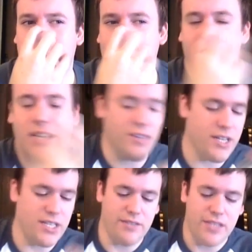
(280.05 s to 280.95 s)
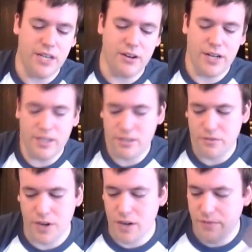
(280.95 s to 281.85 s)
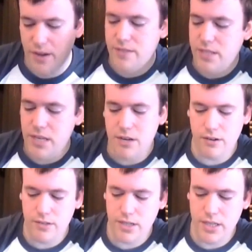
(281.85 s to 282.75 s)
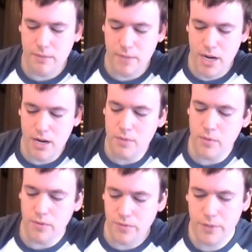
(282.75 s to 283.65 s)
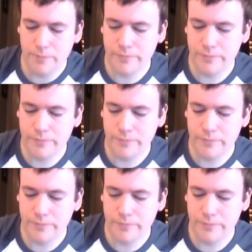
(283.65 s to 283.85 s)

But definitely does have cedar in it. So if you're not a fan of cedar, then that might not be one for you.